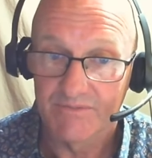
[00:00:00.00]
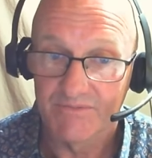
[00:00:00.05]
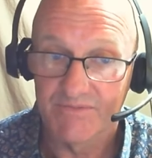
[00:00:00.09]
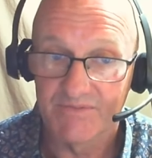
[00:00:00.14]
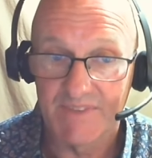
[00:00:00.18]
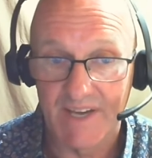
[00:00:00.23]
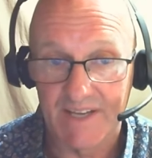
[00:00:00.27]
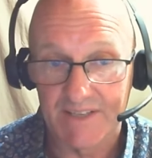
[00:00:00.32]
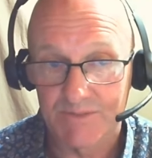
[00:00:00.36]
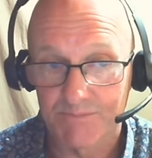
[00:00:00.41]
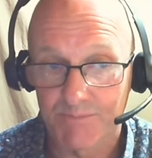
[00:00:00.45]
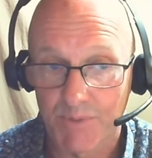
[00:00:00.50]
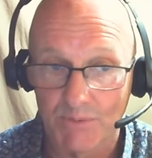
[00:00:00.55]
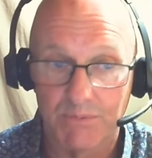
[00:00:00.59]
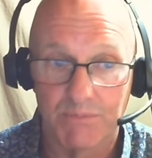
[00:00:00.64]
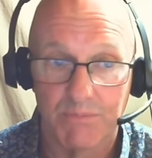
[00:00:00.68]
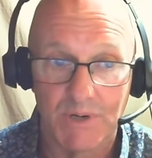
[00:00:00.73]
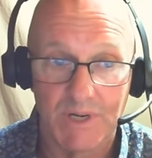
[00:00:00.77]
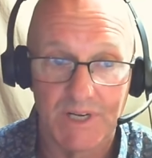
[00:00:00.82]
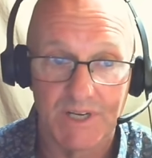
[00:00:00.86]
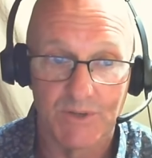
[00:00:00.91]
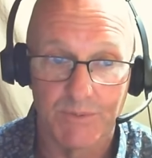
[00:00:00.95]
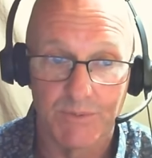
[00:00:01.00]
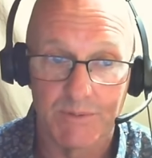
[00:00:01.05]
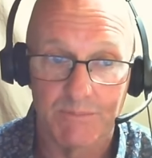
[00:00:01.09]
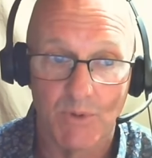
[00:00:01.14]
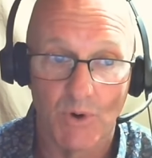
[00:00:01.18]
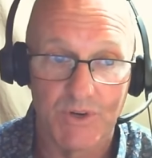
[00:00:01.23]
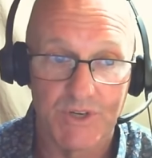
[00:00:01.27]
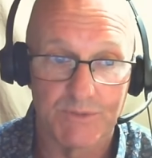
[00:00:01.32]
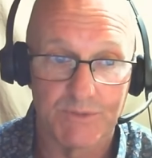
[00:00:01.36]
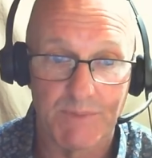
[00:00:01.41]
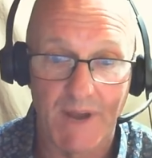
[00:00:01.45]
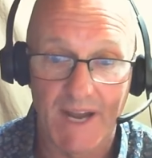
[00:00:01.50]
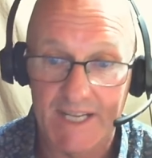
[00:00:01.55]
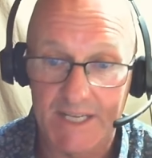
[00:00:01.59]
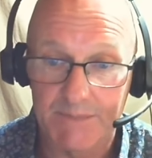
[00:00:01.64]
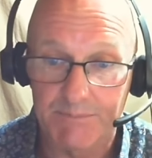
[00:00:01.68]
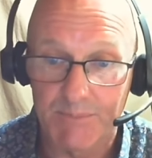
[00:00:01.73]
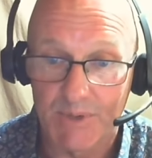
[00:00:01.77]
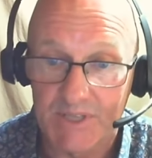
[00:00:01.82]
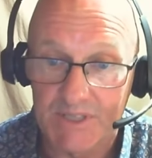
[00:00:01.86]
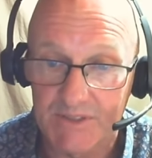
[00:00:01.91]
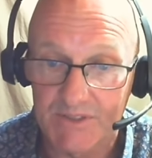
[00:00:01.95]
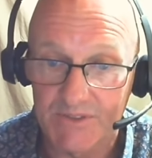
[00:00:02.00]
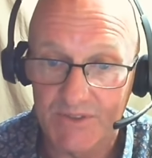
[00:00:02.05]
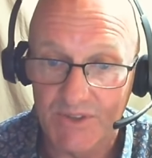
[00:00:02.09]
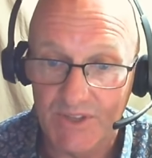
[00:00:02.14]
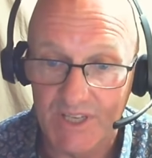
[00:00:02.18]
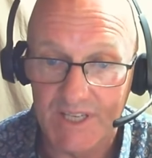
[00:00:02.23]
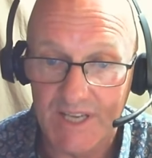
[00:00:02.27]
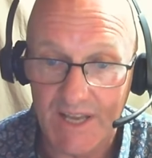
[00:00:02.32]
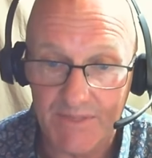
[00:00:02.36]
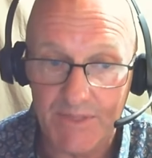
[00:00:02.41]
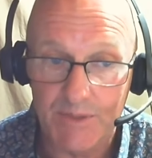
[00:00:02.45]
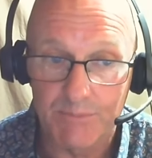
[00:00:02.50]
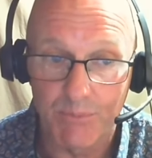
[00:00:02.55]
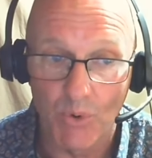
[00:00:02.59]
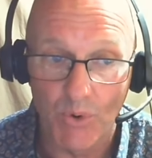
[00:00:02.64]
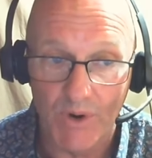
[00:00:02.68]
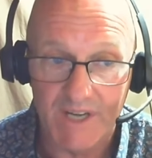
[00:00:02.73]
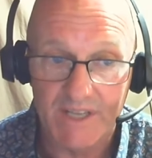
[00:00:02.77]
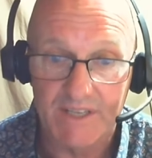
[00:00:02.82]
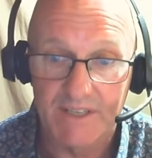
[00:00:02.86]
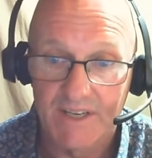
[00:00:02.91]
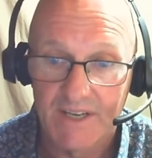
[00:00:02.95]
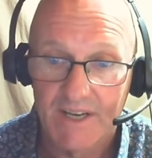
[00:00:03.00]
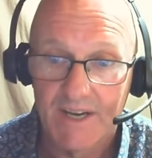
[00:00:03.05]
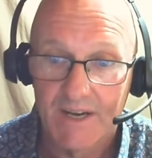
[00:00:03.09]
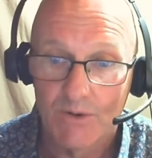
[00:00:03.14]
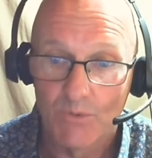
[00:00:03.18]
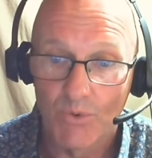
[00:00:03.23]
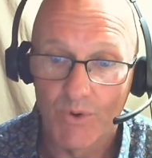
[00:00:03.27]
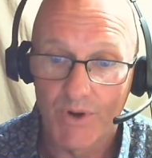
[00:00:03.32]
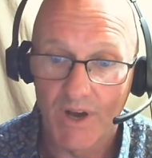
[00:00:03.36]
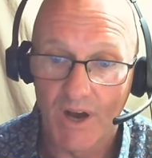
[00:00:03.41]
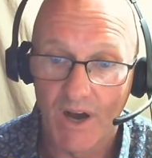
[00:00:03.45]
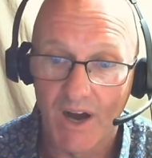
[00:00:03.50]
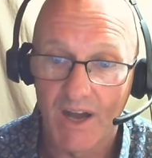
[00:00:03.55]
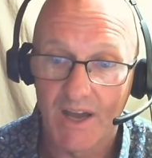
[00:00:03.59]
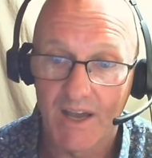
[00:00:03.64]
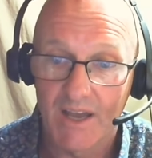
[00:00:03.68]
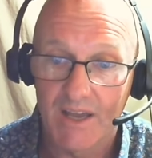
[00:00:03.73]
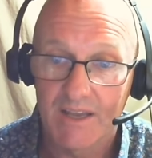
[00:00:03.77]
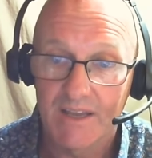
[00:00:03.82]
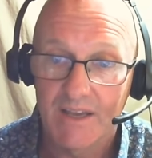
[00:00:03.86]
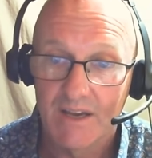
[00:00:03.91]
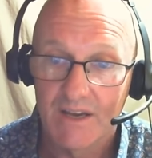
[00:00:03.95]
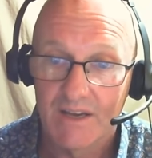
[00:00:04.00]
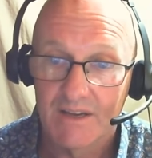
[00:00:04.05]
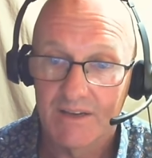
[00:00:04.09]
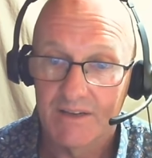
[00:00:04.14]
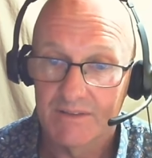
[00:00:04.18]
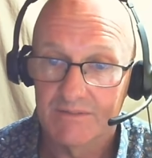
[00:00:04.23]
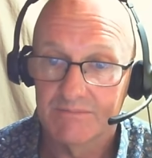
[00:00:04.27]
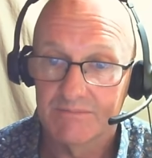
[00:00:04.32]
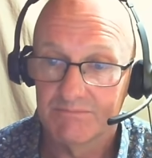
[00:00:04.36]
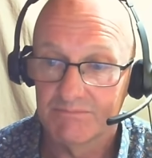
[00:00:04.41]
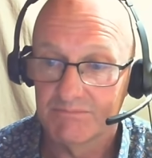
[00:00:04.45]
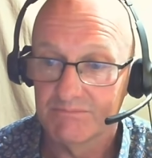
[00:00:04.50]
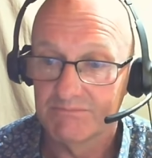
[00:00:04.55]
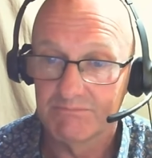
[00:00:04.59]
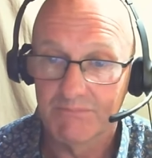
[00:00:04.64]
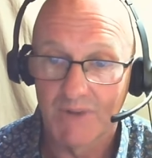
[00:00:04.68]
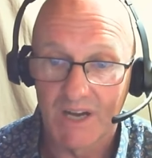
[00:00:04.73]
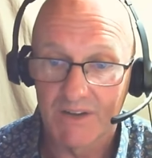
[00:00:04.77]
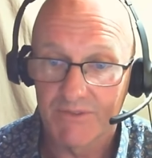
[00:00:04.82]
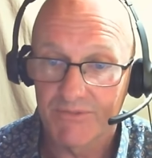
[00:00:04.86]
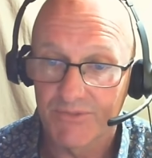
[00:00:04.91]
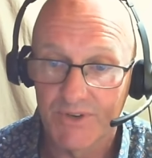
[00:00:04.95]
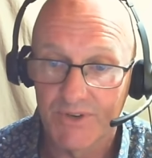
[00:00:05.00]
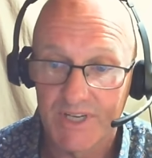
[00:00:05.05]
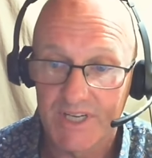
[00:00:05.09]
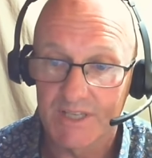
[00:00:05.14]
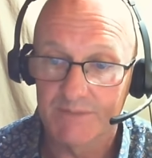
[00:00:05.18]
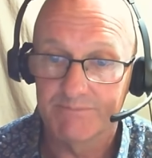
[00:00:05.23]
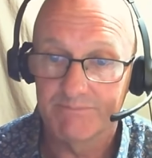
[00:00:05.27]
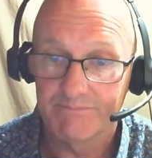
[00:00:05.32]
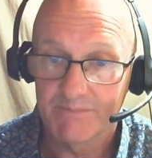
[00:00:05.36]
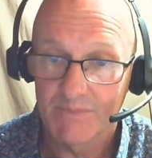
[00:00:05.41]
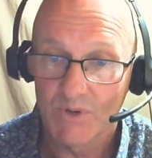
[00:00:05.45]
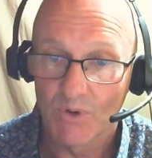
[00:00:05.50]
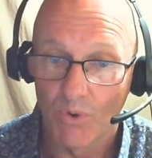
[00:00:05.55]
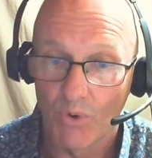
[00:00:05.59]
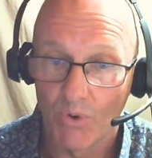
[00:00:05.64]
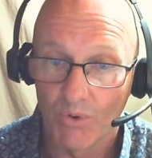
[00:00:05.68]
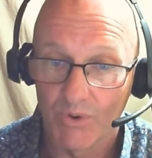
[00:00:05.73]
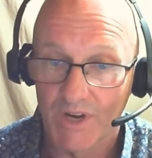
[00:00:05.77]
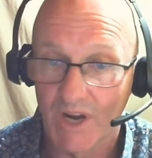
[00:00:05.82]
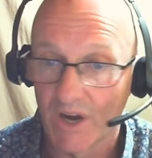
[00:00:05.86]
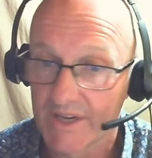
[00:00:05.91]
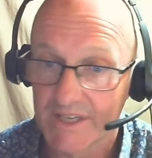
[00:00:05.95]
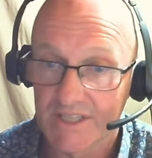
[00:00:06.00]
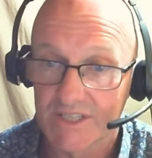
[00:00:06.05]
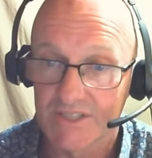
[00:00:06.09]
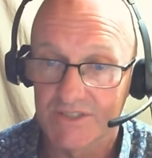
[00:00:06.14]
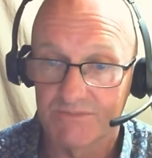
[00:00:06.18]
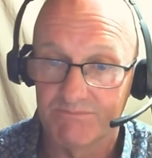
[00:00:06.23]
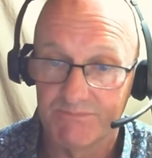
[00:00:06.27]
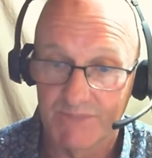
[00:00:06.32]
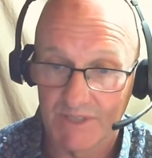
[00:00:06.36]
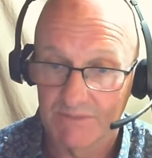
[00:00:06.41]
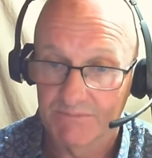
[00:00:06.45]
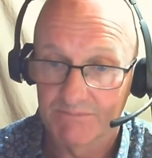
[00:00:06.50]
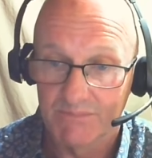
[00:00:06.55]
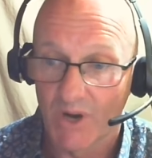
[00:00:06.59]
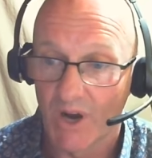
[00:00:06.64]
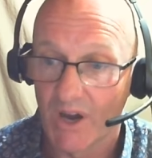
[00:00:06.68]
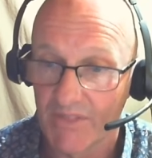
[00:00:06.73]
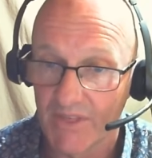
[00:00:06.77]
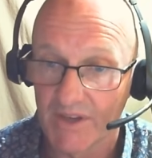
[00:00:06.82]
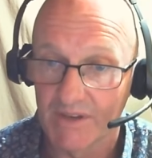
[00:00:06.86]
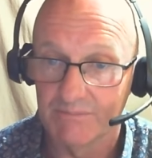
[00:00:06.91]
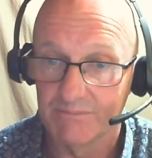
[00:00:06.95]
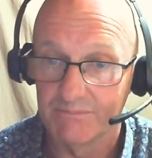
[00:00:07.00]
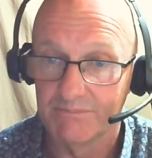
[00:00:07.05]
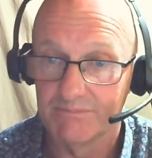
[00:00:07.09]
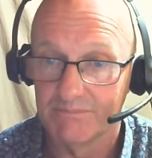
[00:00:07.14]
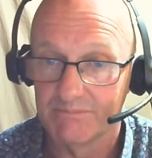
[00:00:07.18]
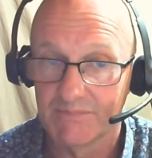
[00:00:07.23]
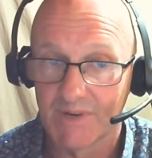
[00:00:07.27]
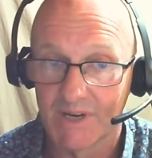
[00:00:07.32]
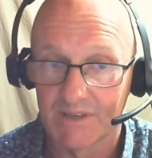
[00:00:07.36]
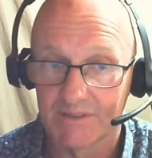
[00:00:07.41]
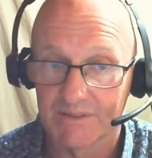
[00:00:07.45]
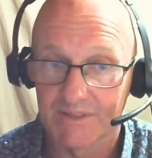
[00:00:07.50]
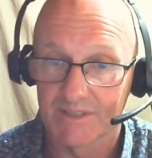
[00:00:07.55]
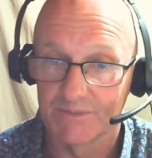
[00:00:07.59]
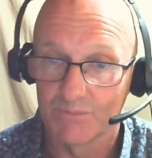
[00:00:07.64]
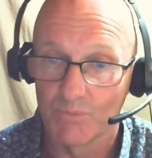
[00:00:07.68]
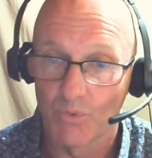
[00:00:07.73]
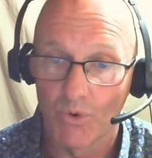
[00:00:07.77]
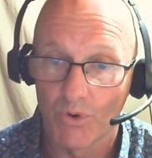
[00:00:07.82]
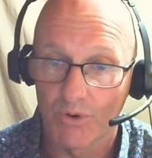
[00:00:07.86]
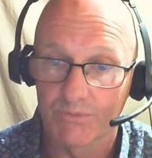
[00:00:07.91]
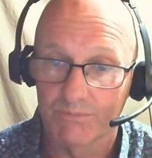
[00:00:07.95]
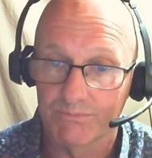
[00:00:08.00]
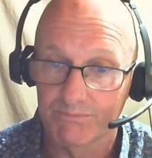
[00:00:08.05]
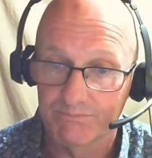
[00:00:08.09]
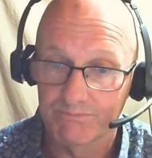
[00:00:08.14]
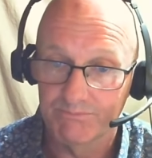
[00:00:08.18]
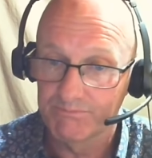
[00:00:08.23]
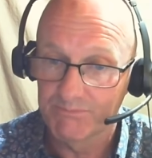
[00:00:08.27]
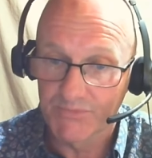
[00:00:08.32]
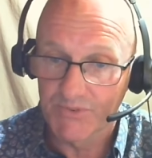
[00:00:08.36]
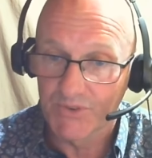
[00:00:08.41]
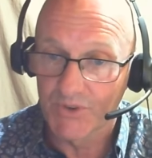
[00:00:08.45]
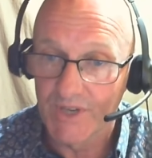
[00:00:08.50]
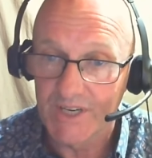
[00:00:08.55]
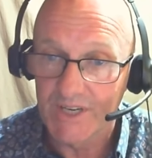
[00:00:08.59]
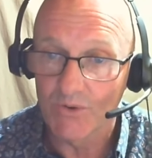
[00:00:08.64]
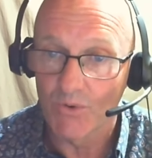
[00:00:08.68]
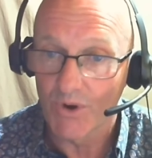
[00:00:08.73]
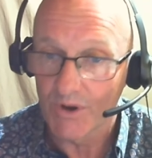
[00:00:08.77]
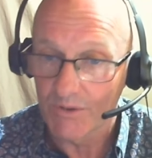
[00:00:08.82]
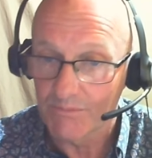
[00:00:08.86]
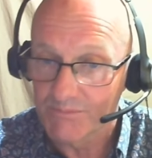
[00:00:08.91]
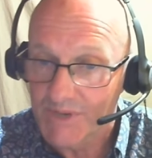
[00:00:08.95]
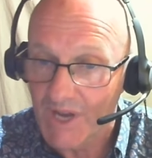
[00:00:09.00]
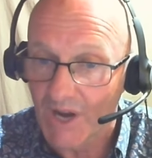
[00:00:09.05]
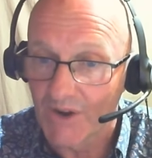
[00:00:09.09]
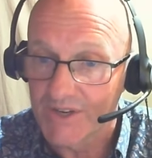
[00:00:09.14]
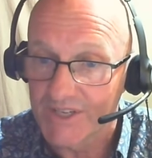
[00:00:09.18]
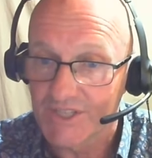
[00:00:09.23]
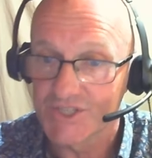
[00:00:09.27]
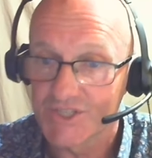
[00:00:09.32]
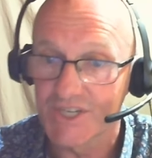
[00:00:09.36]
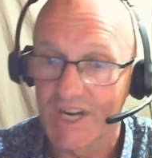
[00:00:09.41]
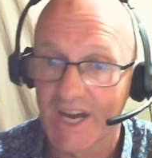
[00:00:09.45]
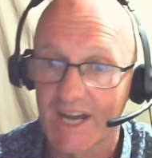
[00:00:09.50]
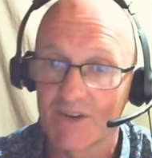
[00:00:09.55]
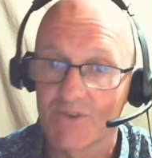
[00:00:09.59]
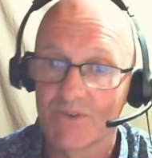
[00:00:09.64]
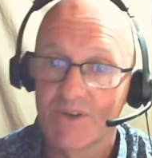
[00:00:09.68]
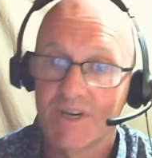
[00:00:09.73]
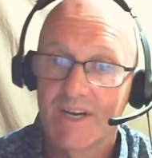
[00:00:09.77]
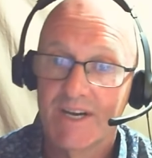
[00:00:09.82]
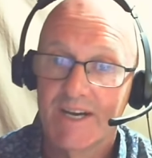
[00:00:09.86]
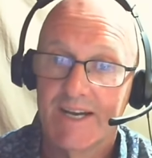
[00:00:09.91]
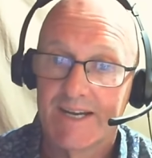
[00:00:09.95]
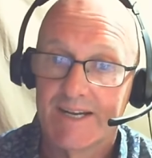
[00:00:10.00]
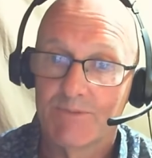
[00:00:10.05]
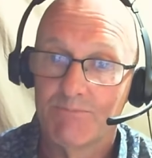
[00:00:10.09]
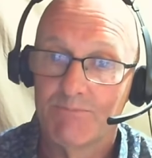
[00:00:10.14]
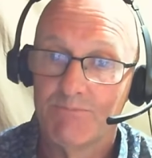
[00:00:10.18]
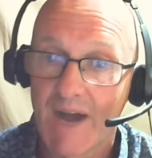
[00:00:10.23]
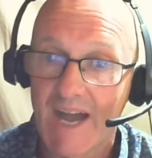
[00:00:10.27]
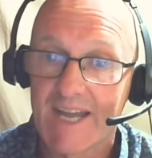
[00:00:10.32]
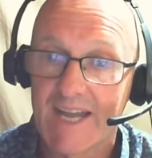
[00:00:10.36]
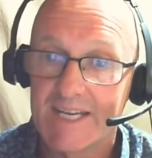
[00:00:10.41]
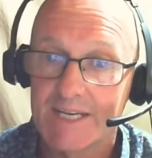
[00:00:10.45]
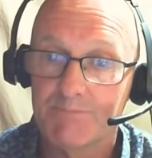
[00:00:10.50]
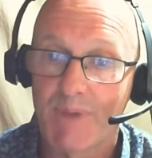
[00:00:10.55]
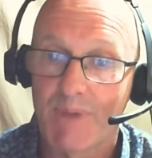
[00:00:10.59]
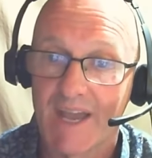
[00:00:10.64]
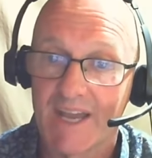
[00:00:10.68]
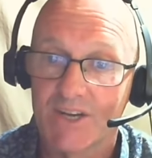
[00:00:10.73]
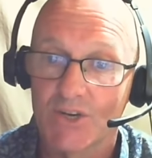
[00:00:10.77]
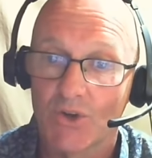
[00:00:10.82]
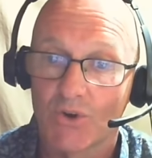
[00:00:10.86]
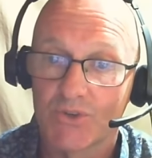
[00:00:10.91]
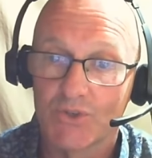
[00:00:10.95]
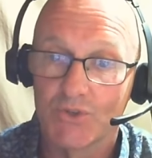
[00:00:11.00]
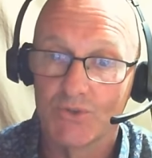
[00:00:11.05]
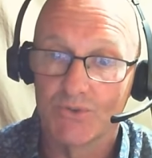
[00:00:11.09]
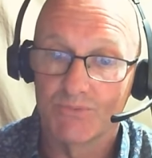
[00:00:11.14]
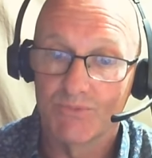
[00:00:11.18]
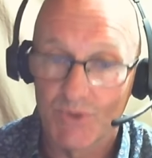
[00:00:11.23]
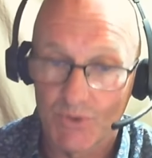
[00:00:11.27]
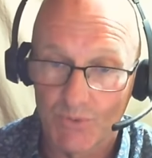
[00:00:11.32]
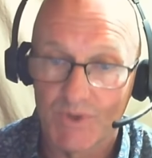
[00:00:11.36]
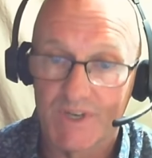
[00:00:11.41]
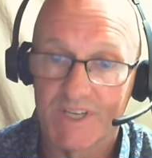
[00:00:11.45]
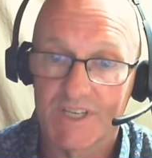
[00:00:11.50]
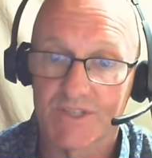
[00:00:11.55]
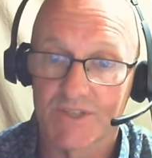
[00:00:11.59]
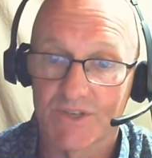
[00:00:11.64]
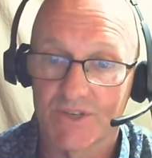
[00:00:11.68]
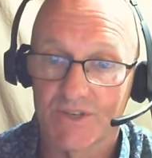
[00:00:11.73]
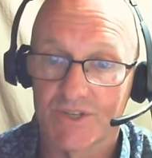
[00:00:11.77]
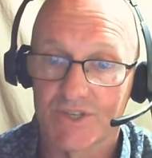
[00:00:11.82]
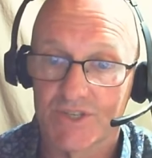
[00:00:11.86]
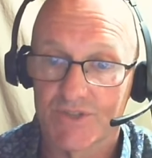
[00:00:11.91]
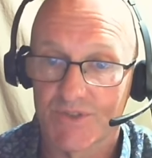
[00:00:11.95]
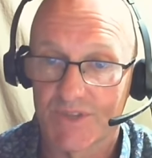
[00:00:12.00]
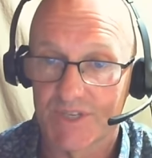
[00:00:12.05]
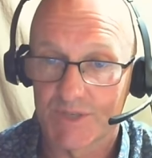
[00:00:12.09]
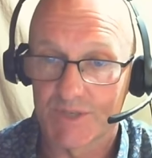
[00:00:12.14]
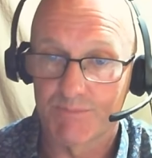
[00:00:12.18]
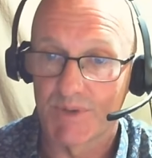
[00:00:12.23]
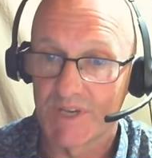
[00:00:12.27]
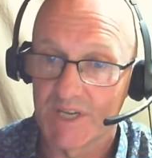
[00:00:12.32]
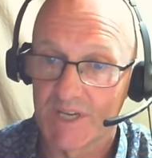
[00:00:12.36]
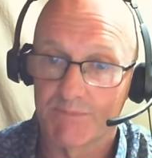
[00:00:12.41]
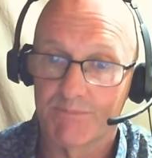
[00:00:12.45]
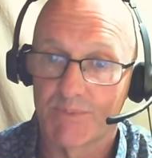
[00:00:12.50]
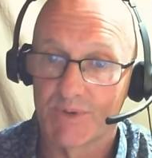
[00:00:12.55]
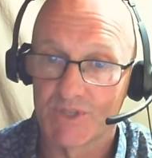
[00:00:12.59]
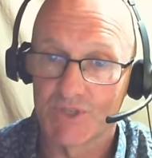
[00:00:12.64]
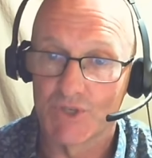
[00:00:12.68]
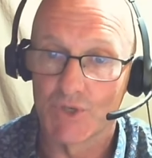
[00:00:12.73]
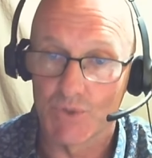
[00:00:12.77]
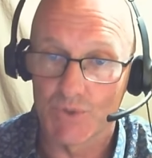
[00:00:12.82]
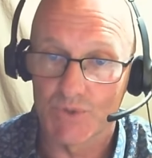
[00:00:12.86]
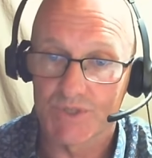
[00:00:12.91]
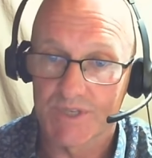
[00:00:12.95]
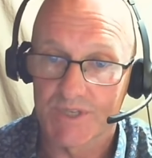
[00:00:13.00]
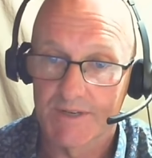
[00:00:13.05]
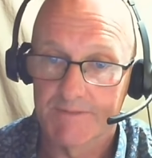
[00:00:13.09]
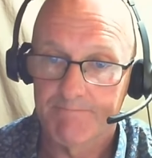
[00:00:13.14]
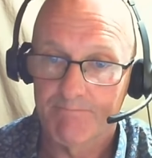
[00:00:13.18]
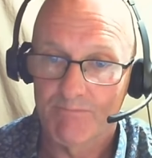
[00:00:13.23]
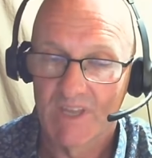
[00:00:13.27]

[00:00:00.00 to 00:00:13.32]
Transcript: That's probably a little bit more dramatic, but you can get the point. Would my freedom, or going to, either I can walk free or I'm going to jail, may depend on the research that's being produced.